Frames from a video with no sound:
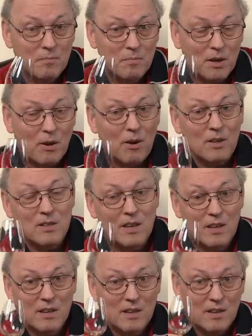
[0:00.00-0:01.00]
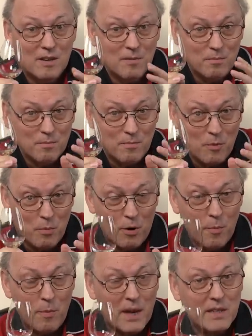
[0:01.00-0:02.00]
because the
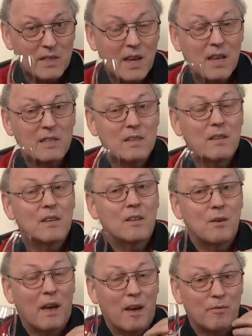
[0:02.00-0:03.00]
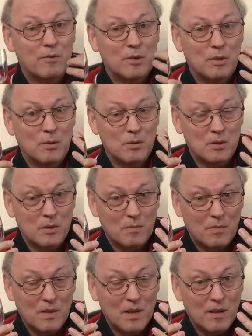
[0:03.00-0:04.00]
Bourbon Act says you have to use
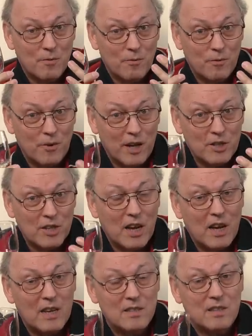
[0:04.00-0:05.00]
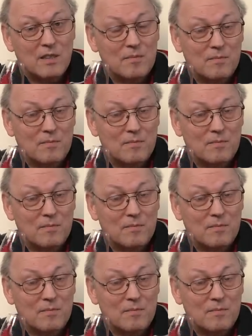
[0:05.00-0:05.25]
fresh cask.